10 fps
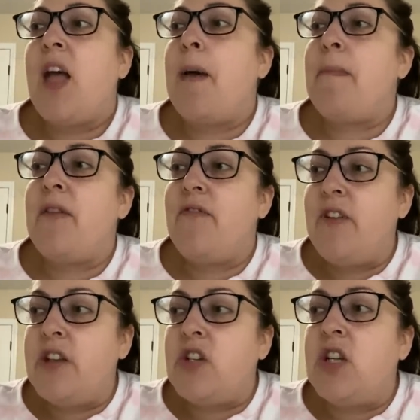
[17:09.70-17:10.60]
and my
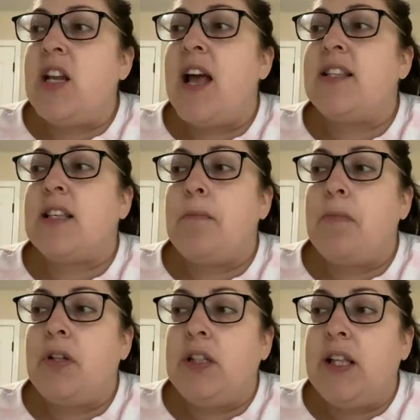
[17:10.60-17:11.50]
vision has
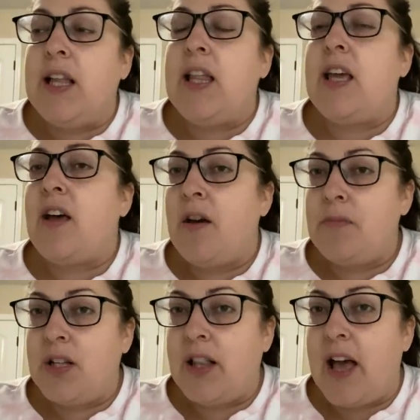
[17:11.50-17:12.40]
completely
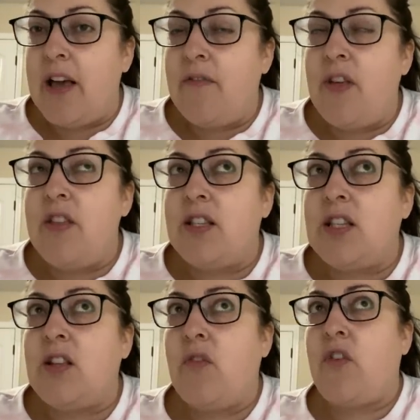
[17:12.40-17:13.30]
come to life. And this
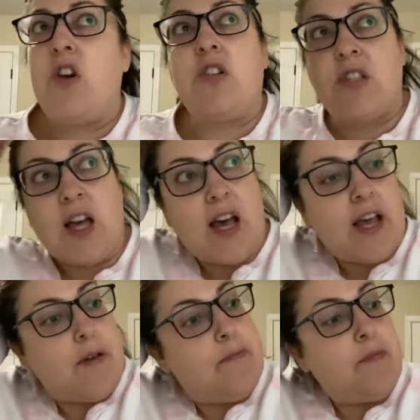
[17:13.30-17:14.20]
is the first
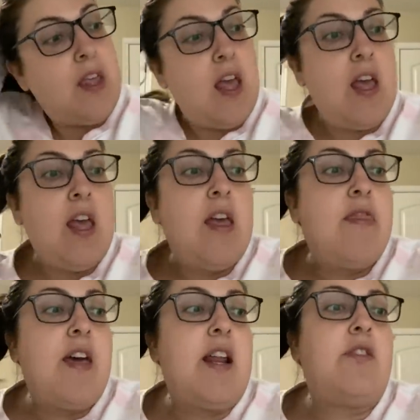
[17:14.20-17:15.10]
time
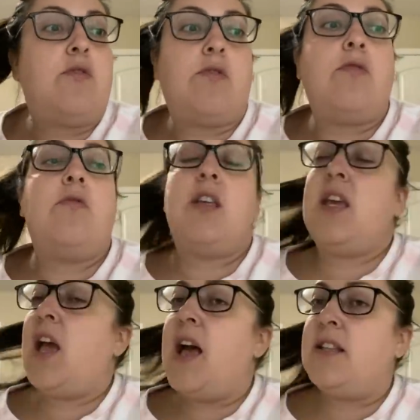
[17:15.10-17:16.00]
that it
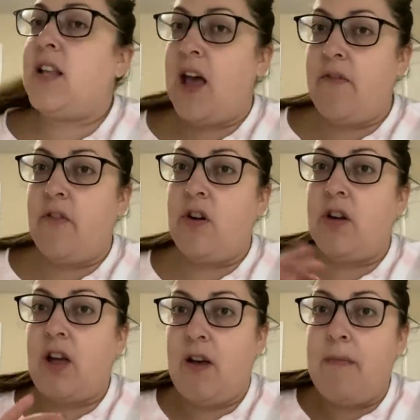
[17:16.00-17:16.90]
truly has
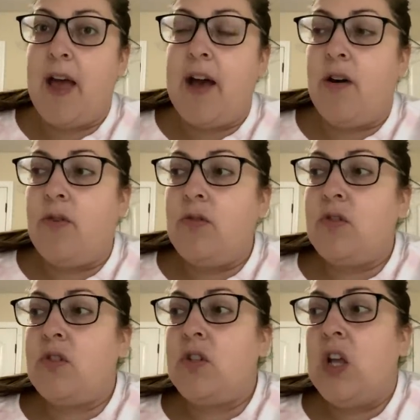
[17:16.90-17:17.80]
ever come
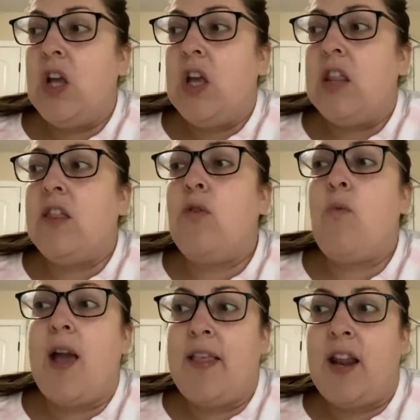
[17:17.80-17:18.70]
out the
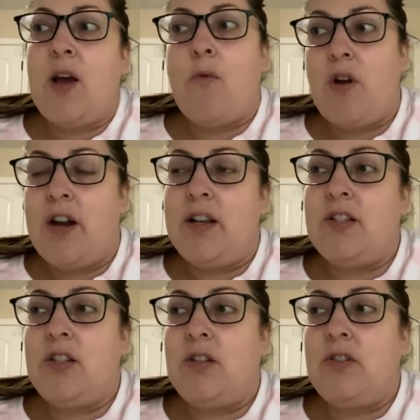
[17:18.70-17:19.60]
way that I wanted it
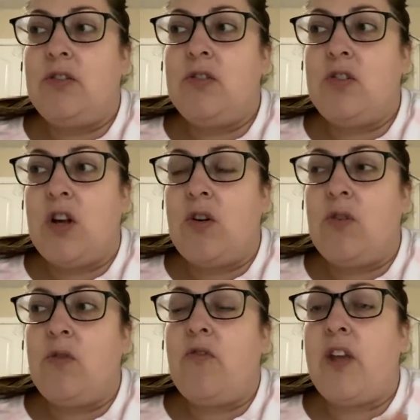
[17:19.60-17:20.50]
to.
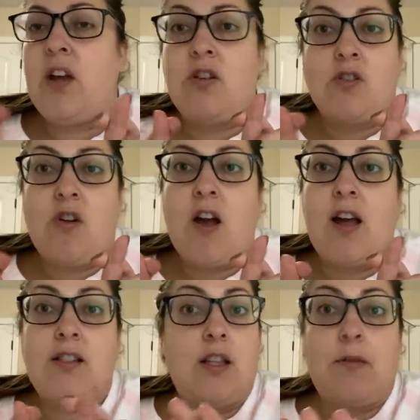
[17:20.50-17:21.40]
So fingers
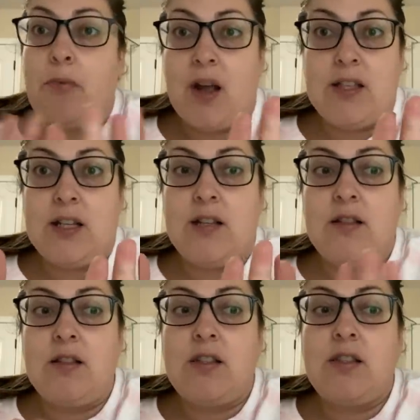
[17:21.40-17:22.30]
crossed that the
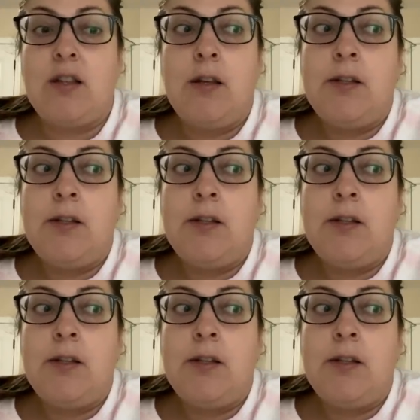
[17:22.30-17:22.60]
presents